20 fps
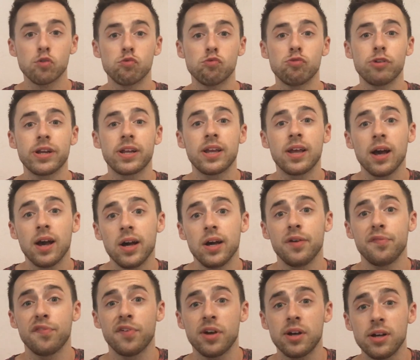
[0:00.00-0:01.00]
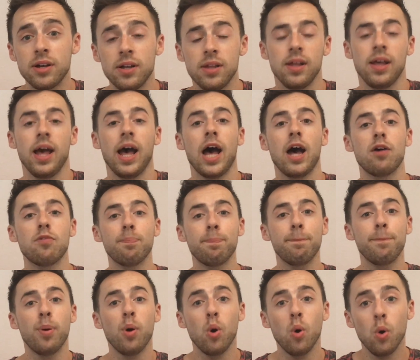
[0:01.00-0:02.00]
recover,
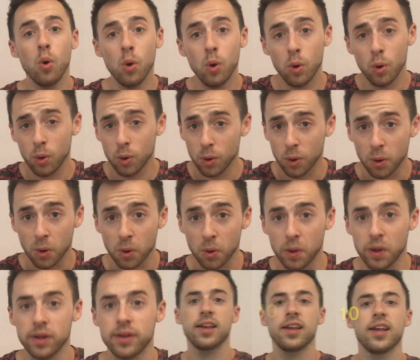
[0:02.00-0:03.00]
and pour.